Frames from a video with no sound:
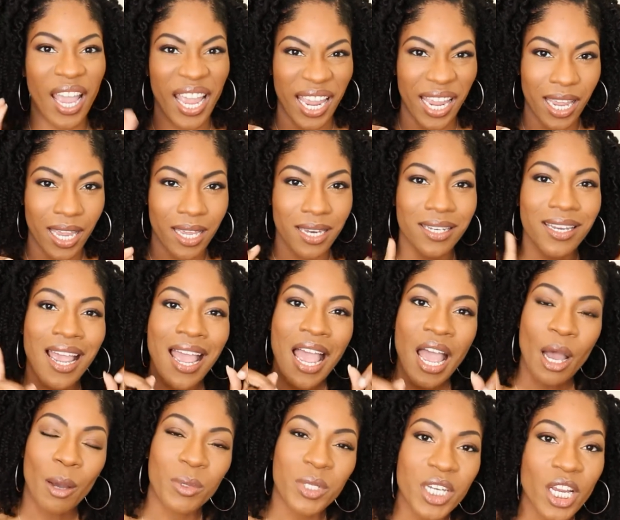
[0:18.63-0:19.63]
And
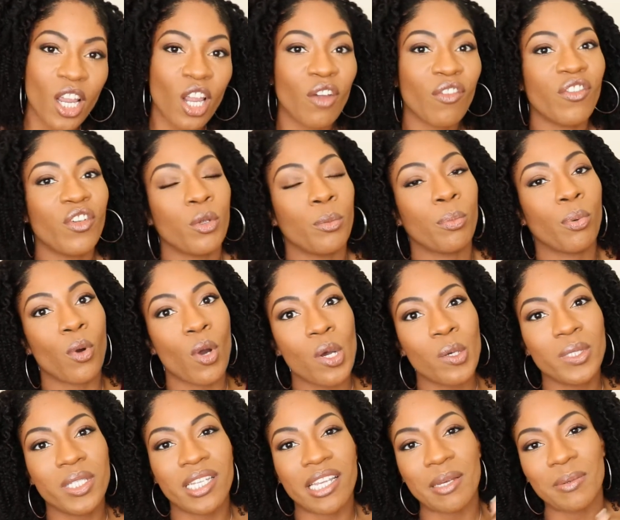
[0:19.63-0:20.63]
I'm sharing a few
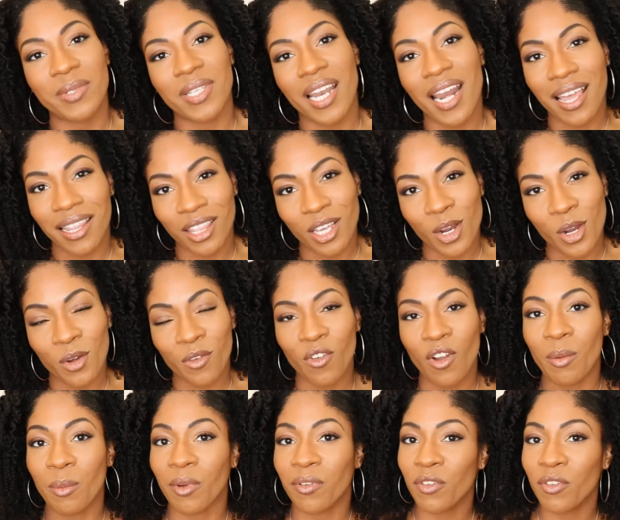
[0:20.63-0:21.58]
pro tips that I learned from a